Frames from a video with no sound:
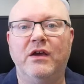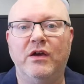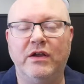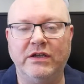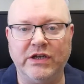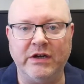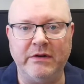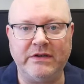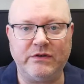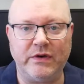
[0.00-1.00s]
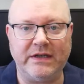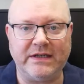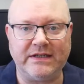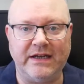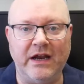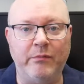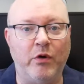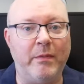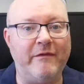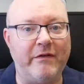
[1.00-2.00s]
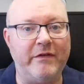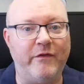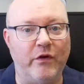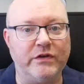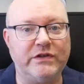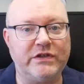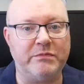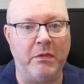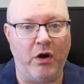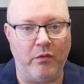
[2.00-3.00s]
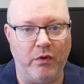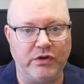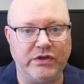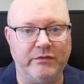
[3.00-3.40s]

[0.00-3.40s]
in January 2016, I bought my very first smartwatch.